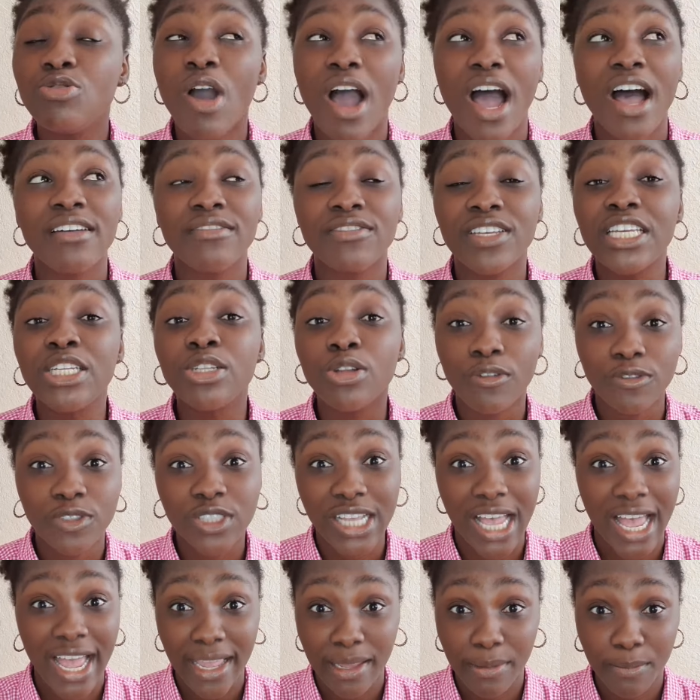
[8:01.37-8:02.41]
have enough
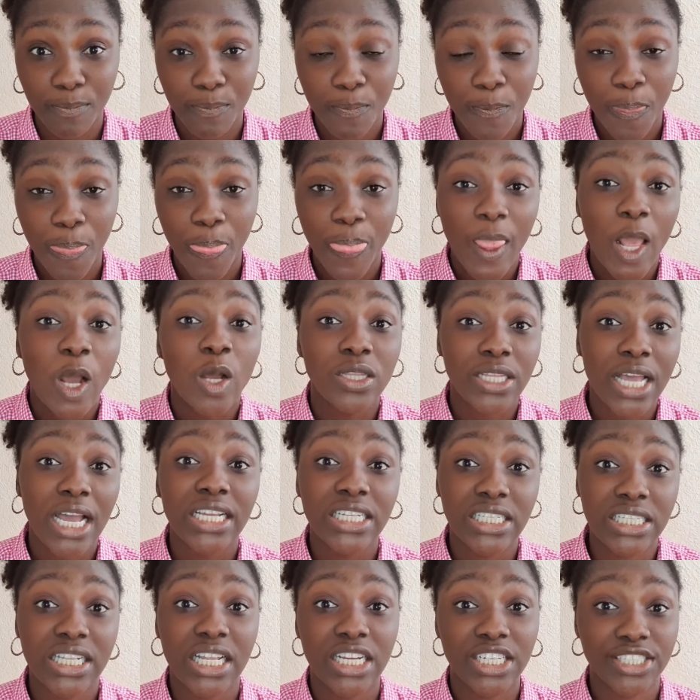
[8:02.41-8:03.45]
time on that
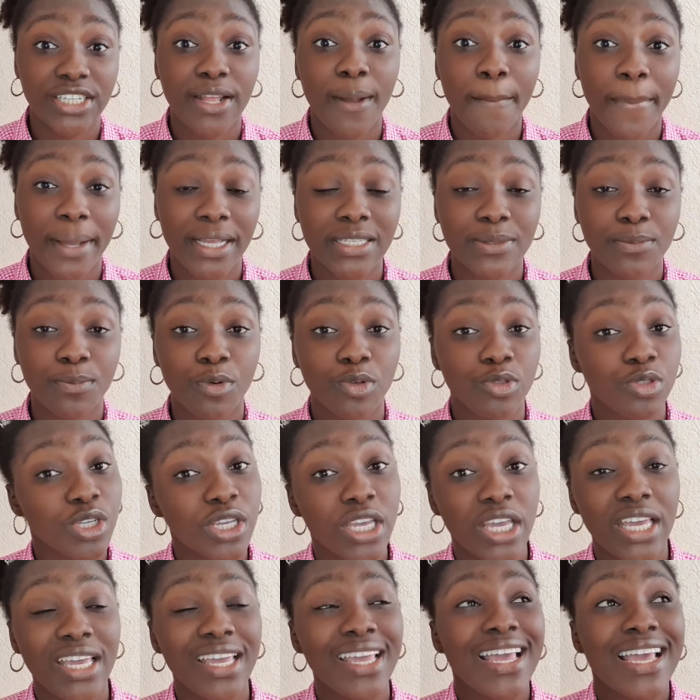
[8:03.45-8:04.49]
international passport.
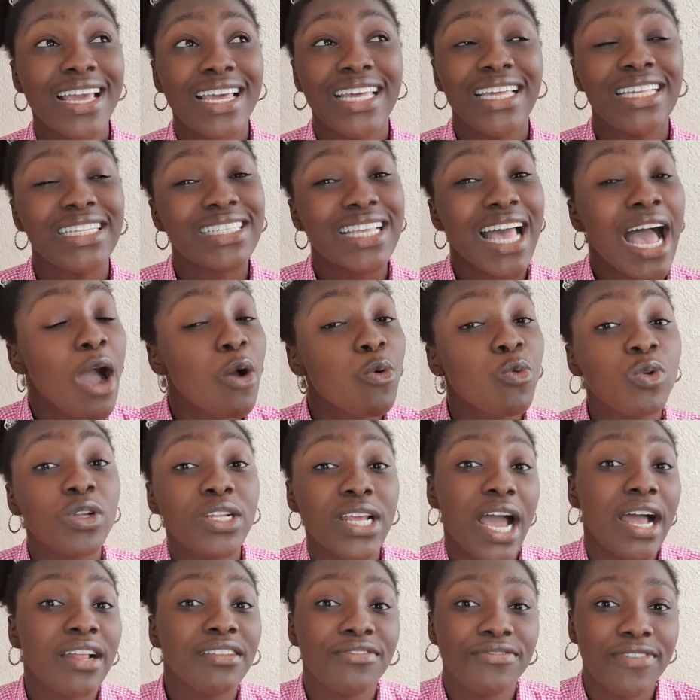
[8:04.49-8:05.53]
Okay, I would
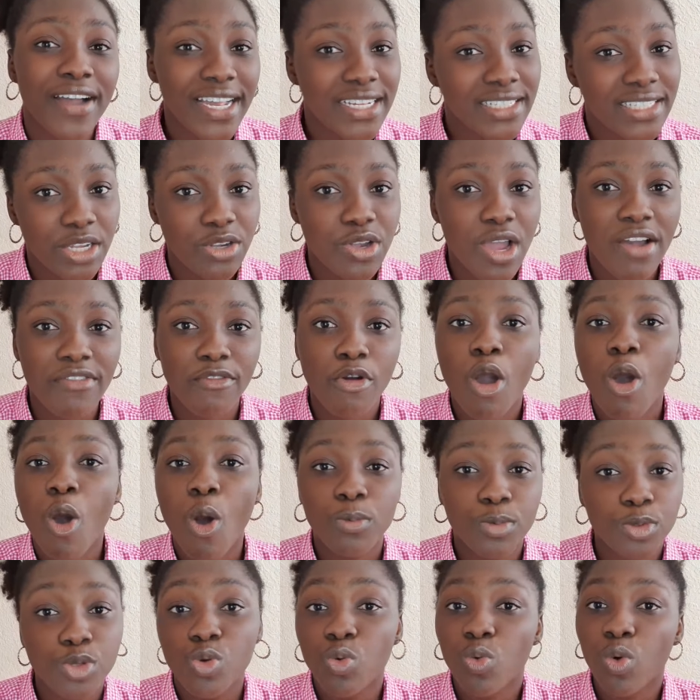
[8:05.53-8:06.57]
advise that you have
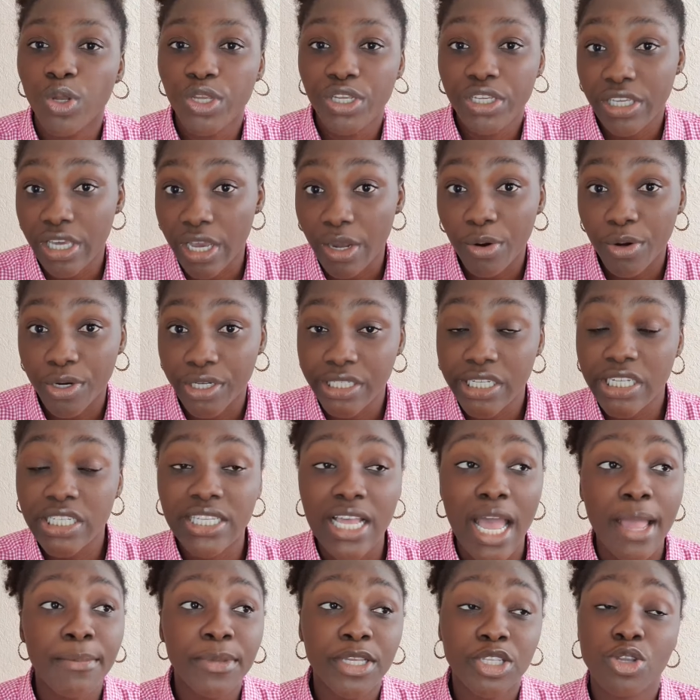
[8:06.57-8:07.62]
up to 1 year on it.
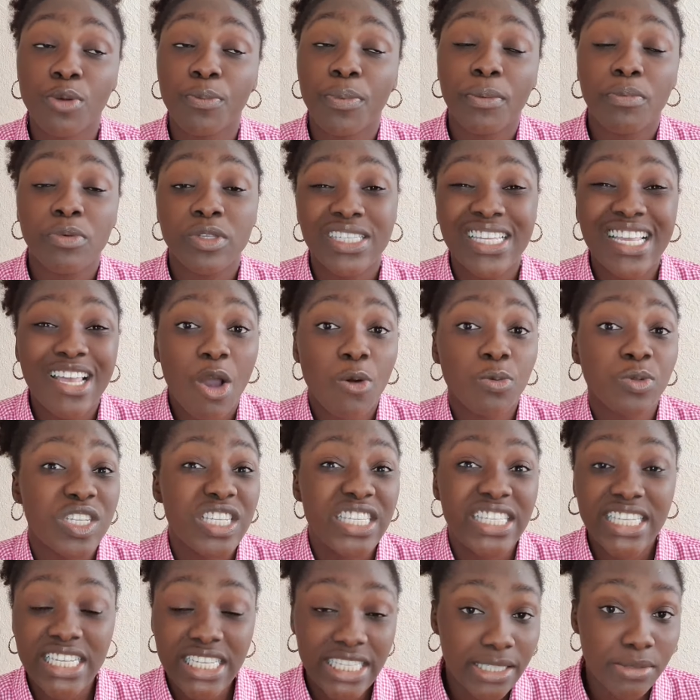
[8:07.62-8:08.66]
I mean, some people say up to
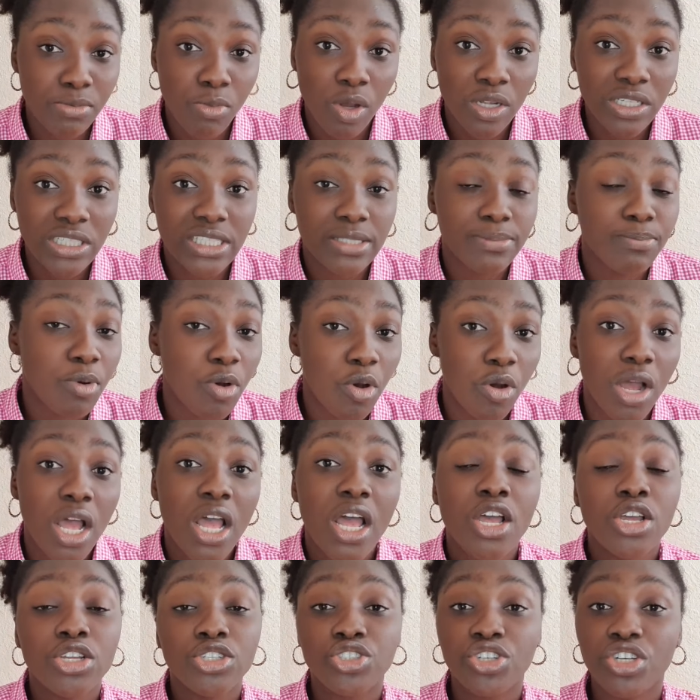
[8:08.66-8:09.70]
6 months, but
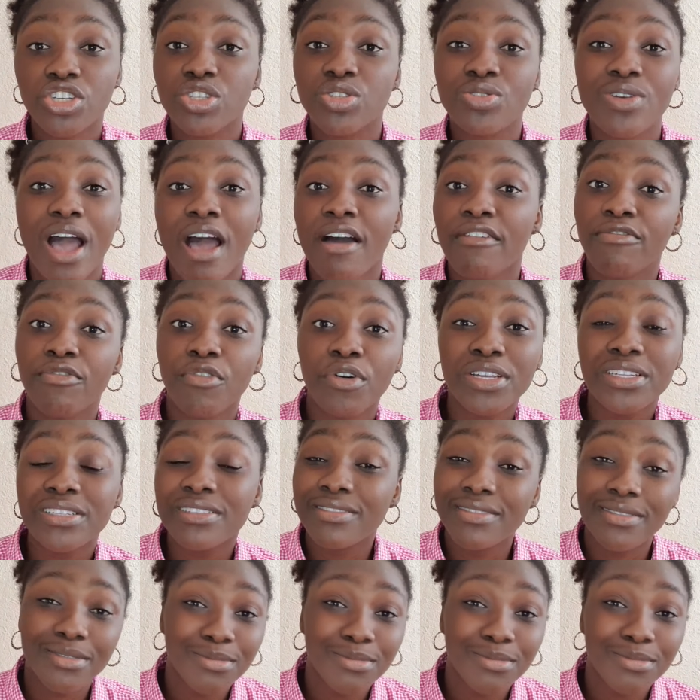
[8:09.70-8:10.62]
just to avoid